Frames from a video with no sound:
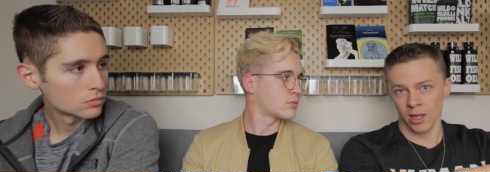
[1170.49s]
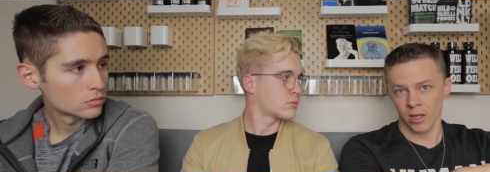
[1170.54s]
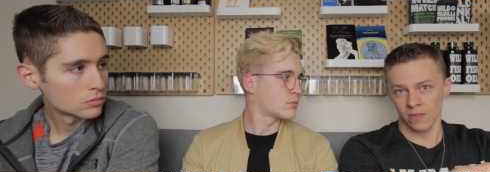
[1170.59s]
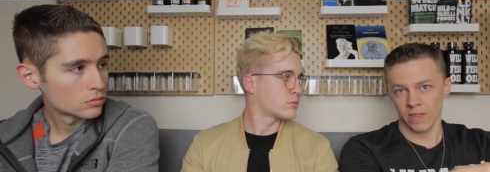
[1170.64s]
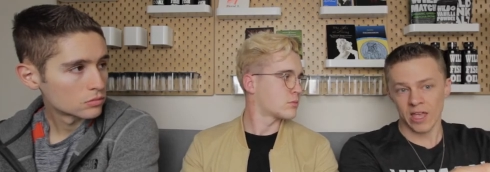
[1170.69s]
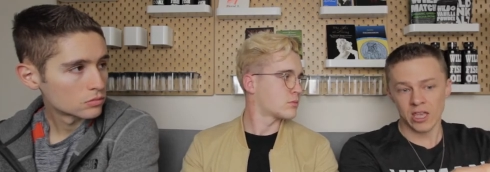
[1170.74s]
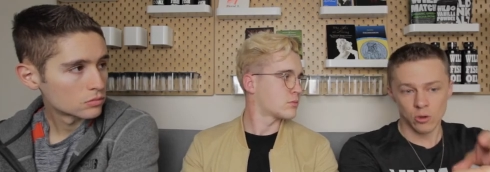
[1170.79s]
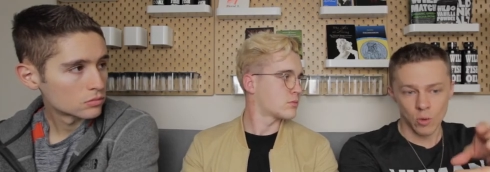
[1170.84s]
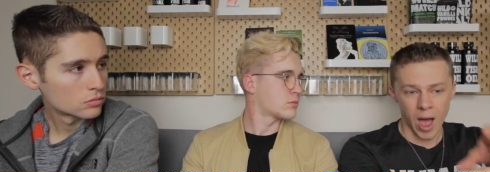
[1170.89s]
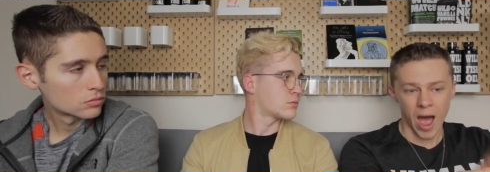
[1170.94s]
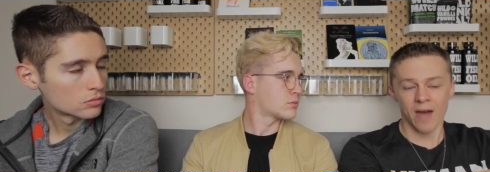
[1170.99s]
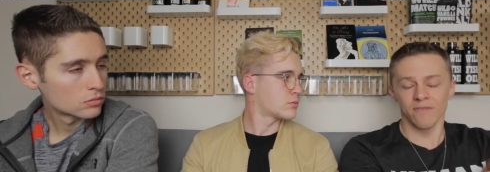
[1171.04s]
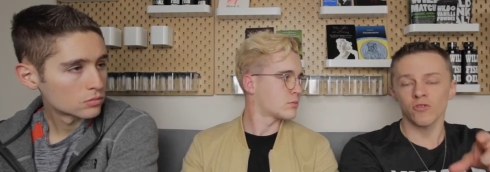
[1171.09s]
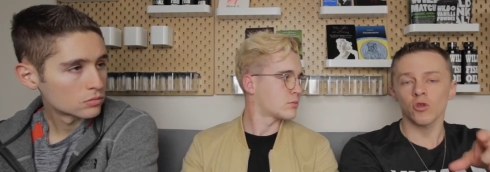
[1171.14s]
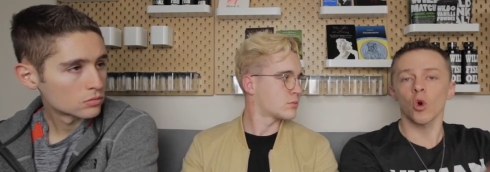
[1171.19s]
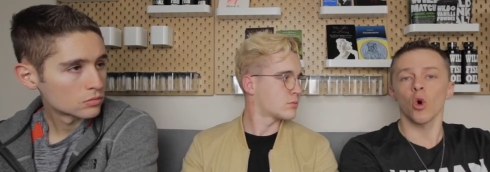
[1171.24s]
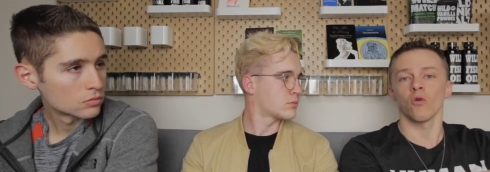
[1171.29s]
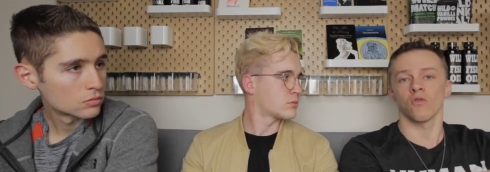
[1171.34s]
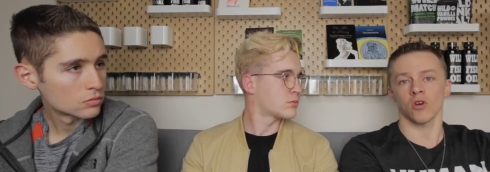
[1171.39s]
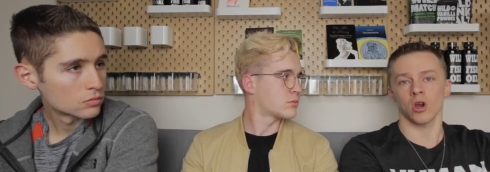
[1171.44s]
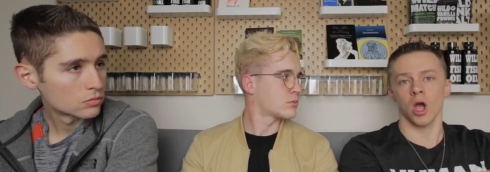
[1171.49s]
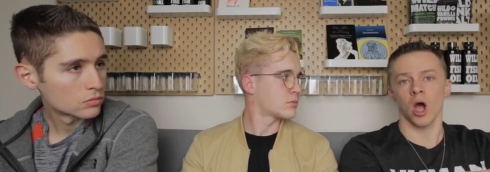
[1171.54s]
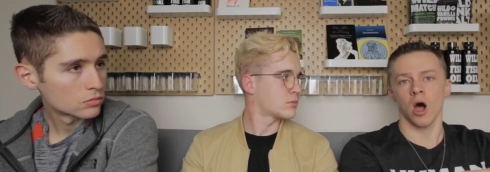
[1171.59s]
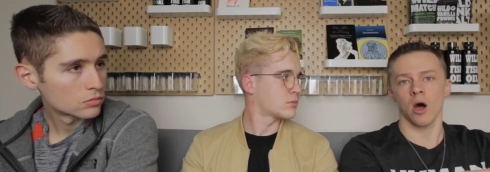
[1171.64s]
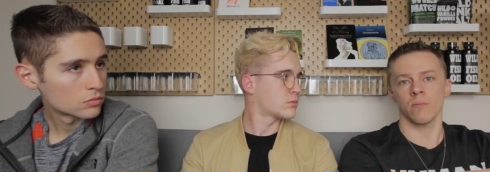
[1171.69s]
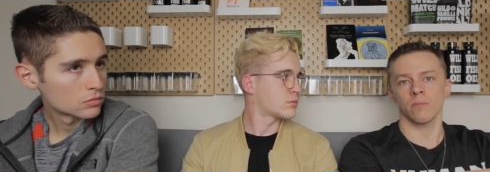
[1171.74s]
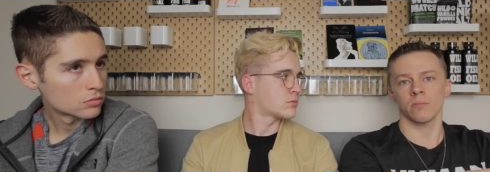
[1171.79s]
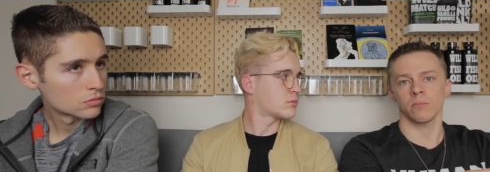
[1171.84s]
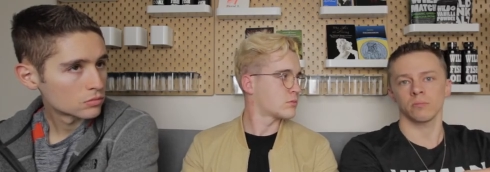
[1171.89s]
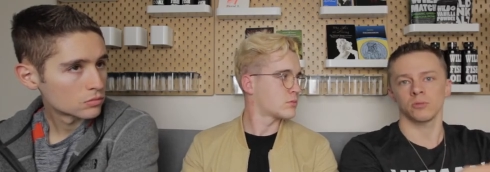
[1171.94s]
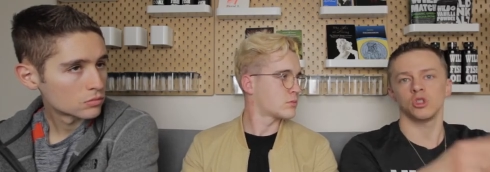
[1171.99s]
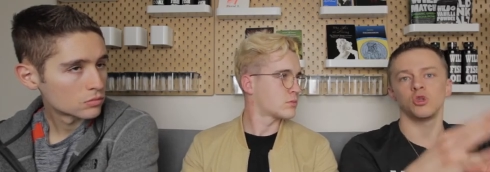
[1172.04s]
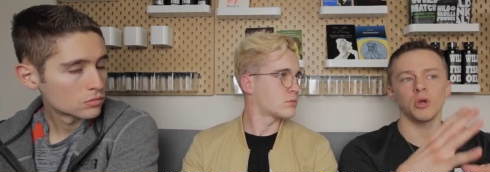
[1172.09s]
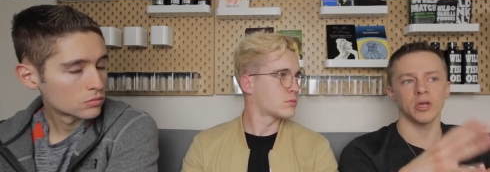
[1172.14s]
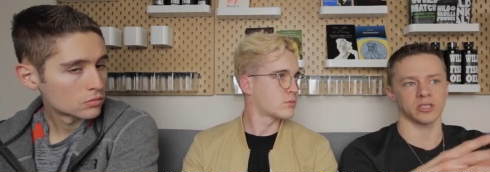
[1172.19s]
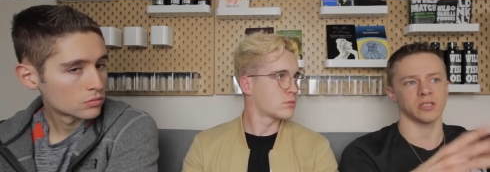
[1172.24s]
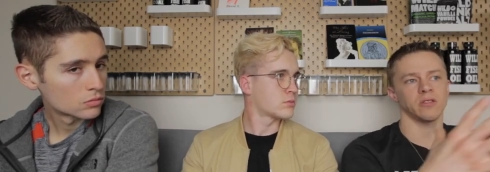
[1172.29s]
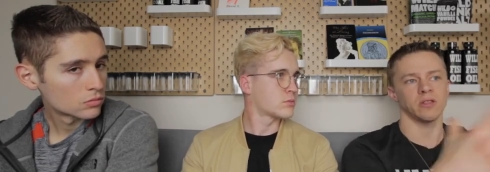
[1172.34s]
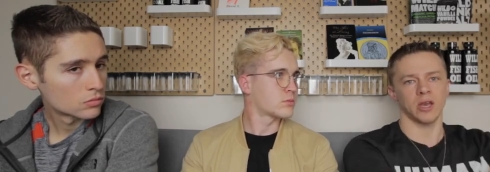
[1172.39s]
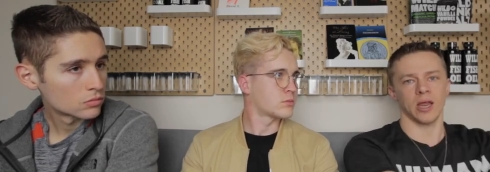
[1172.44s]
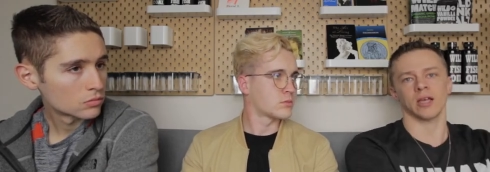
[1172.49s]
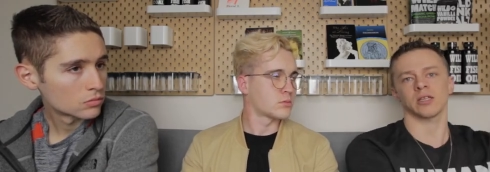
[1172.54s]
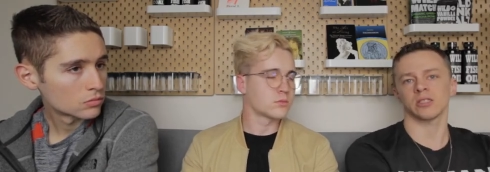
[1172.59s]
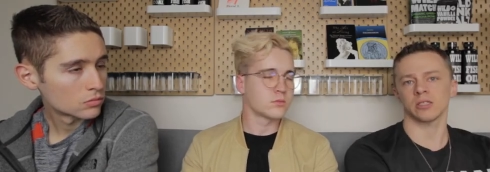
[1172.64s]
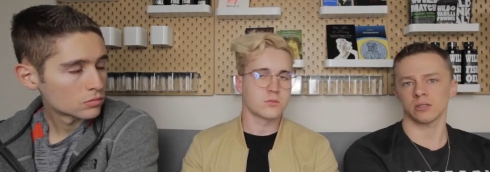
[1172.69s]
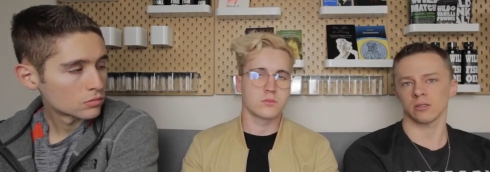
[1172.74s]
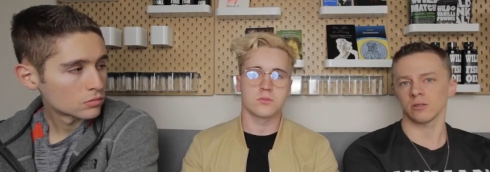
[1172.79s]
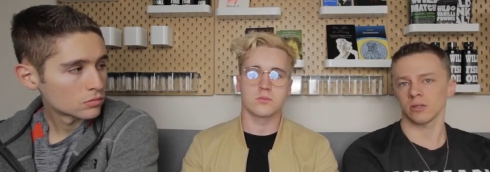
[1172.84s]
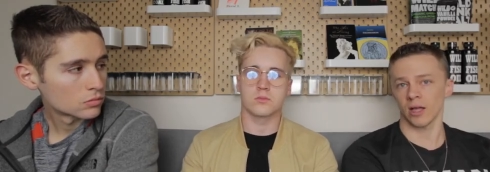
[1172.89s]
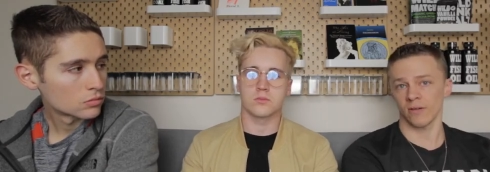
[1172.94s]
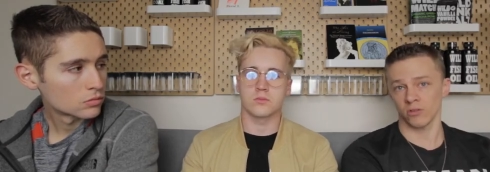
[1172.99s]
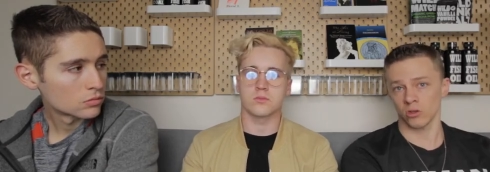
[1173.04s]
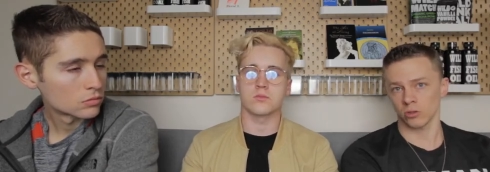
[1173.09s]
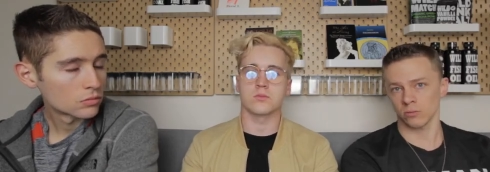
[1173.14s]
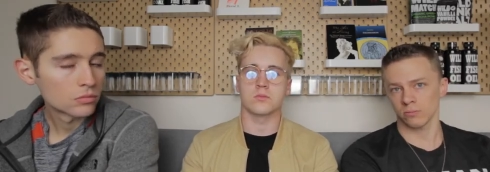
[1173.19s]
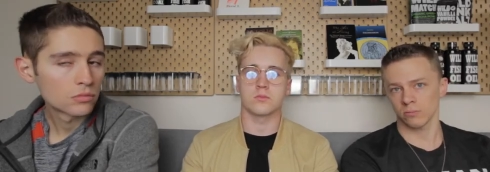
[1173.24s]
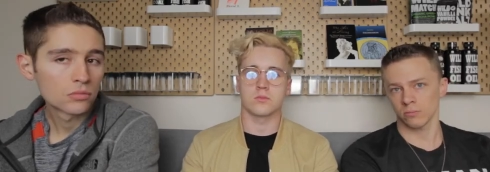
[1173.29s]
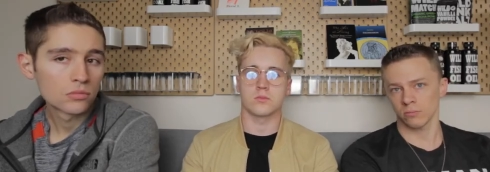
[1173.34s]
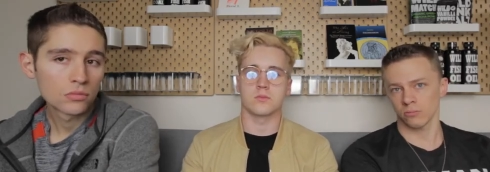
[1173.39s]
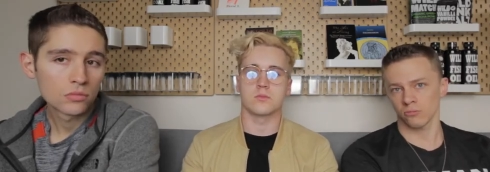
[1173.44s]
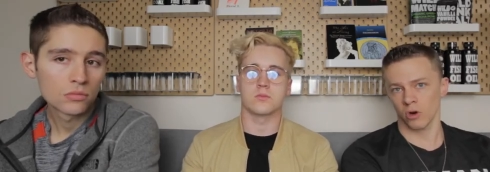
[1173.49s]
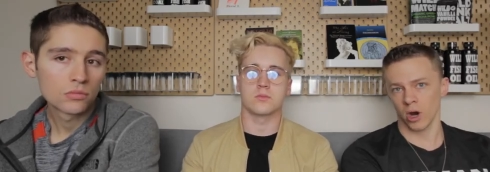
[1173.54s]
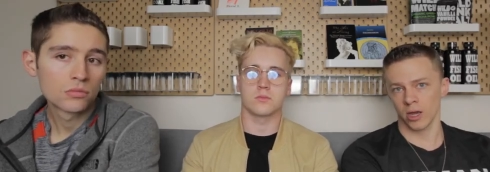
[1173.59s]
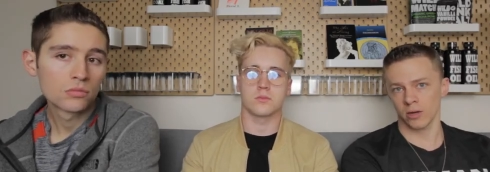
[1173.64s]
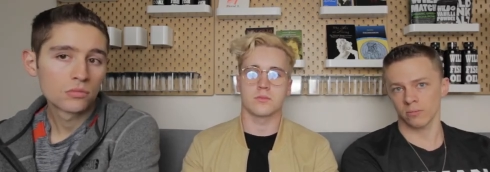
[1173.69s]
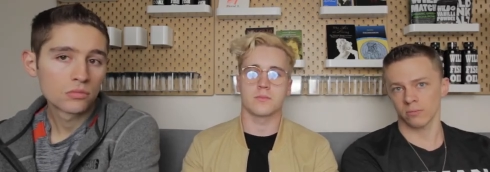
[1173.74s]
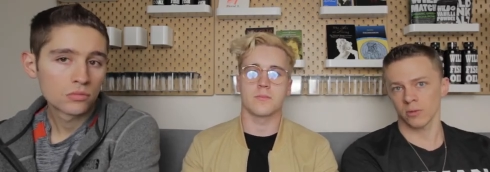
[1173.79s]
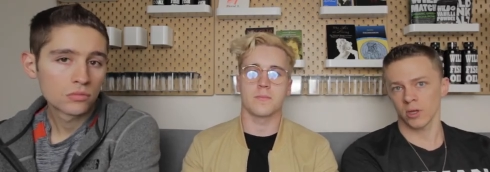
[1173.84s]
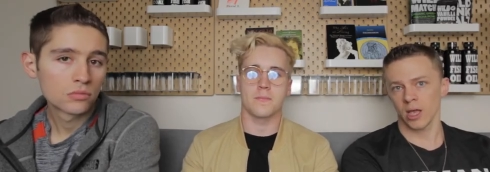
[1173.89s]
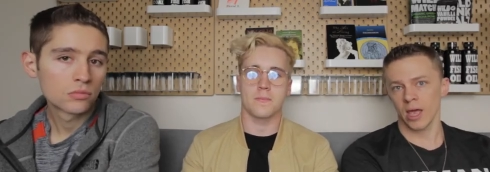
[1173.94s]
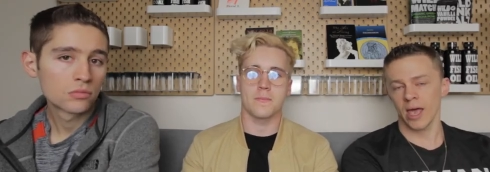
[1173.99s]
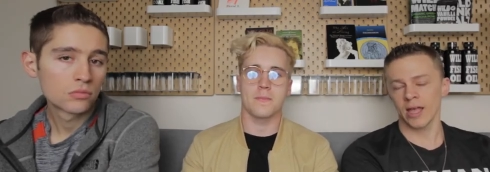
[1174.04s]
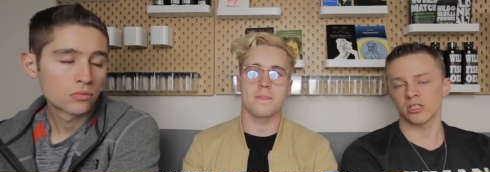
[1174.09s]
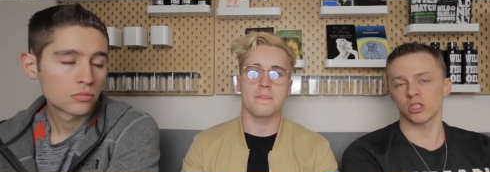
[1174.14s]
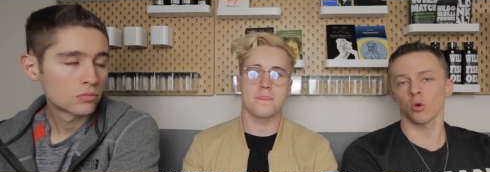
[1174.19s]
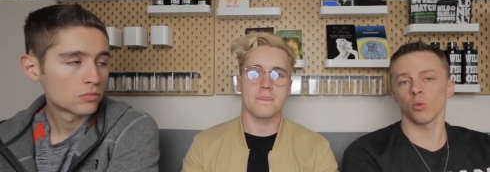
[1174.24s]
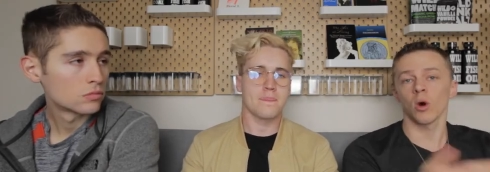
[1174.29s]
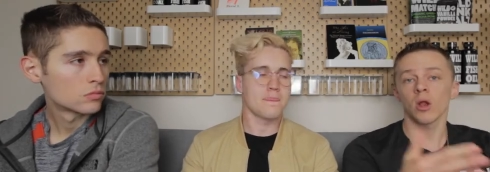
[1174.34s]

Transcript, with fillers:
Speaker 1: that you have to overcome to get to the next level mm. right and so